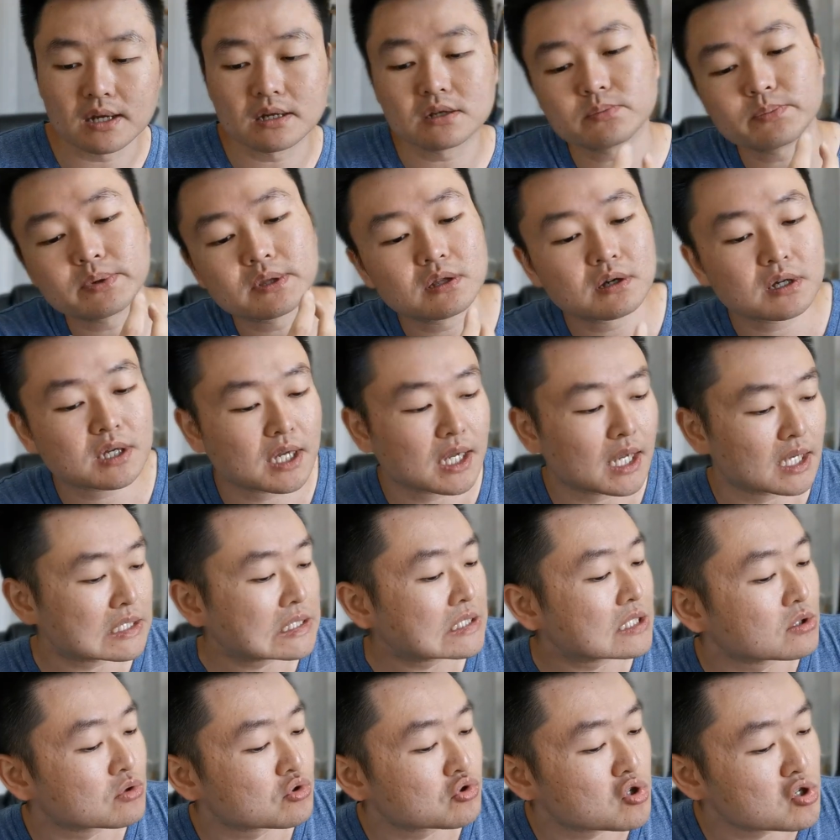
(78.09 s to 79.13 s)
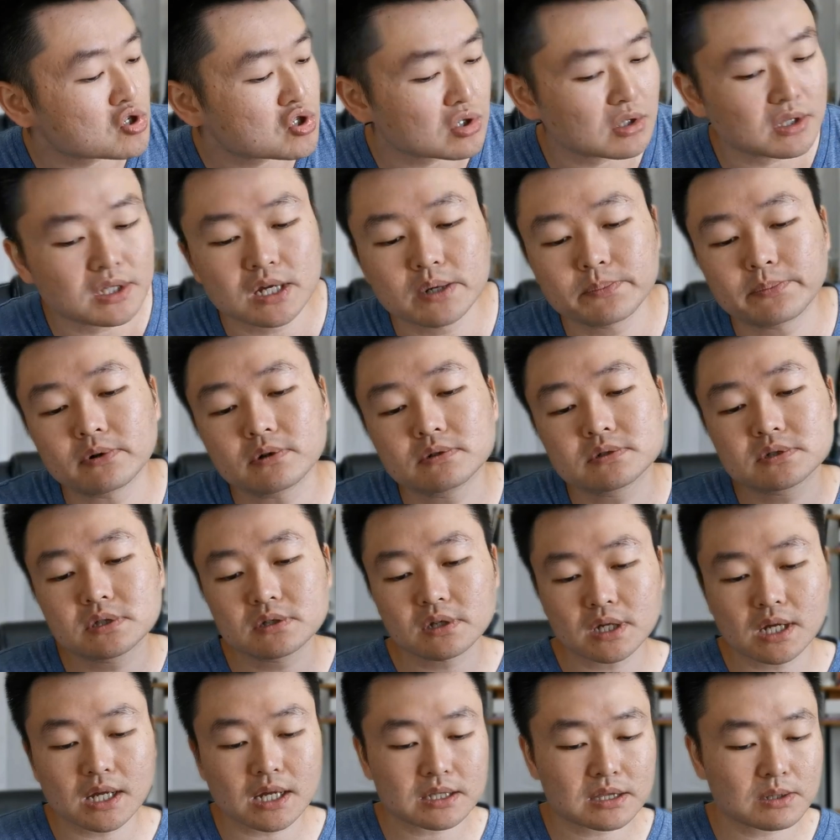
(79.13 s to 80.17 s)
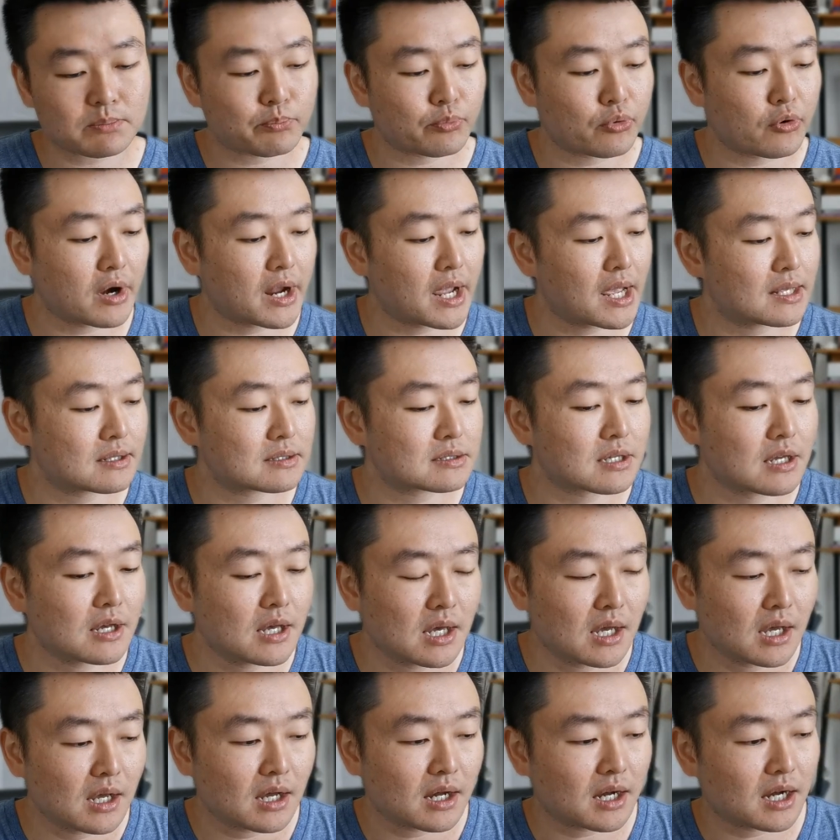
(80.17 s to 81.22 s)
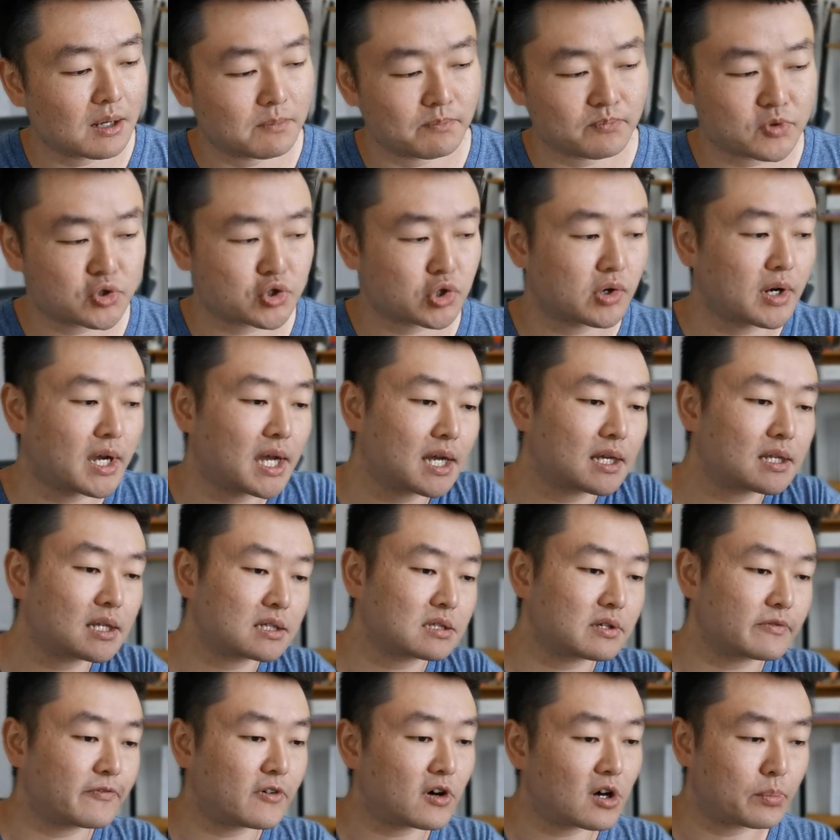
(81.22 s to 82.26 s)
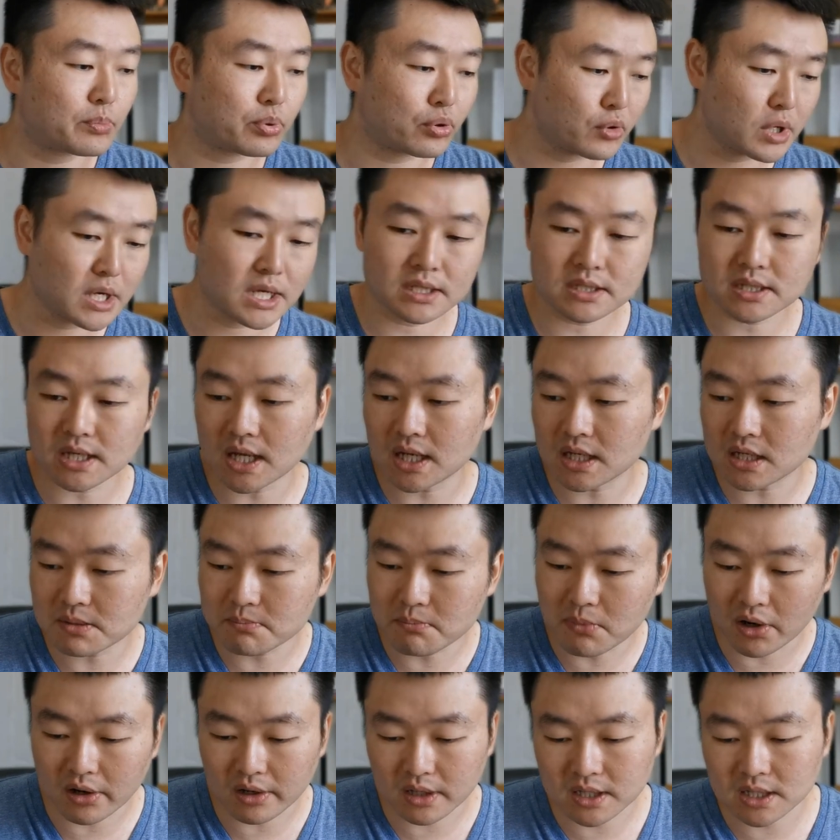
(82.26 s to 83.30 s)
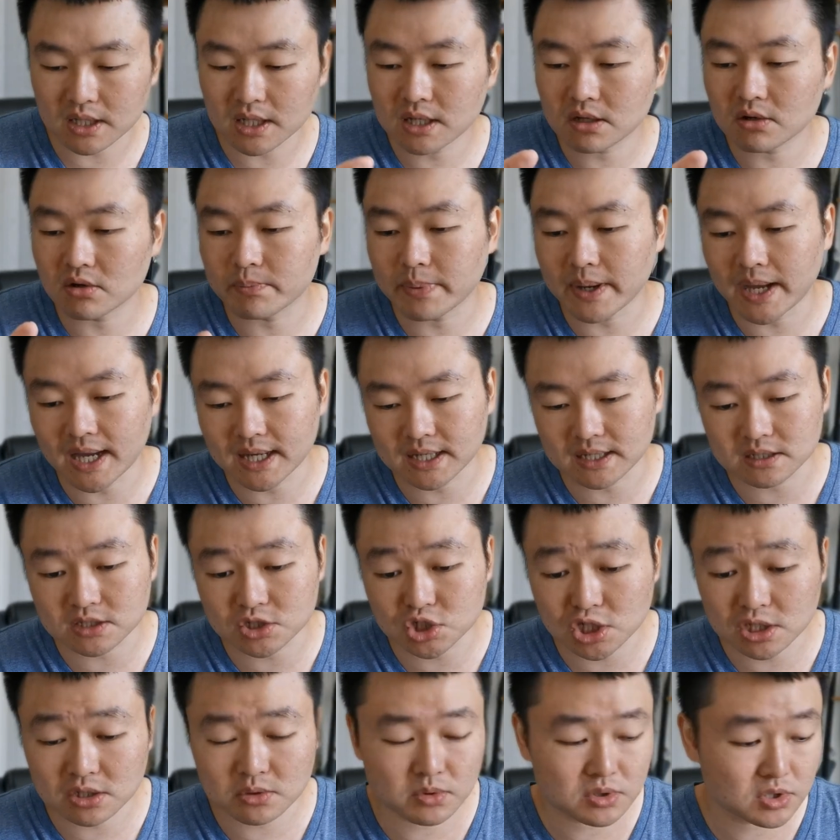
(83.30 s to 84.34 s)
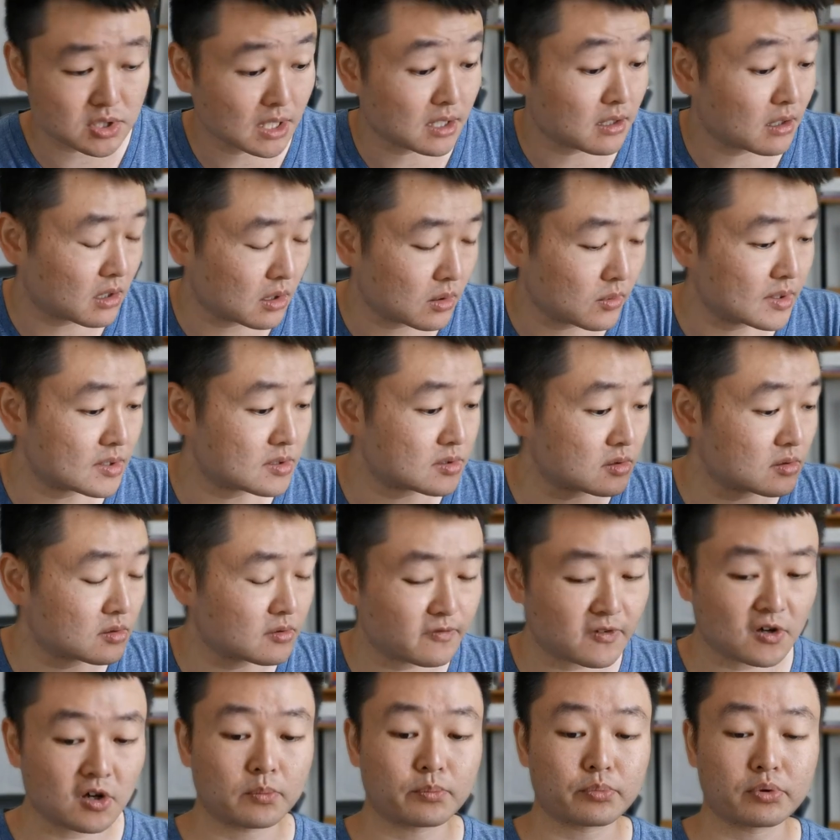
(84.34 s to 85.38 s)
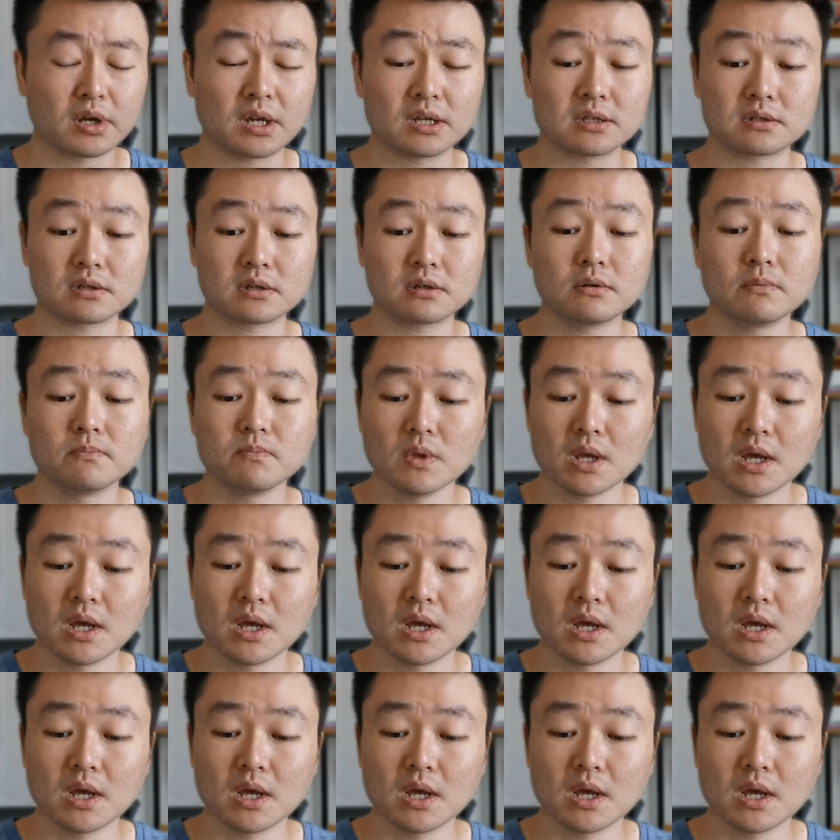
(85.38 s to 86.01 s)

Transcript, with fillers: And you'd be looking at the nutrition labels, looking at the brands, um, trying not to fall prey to any marketing or packaging, which I always do fall prey to.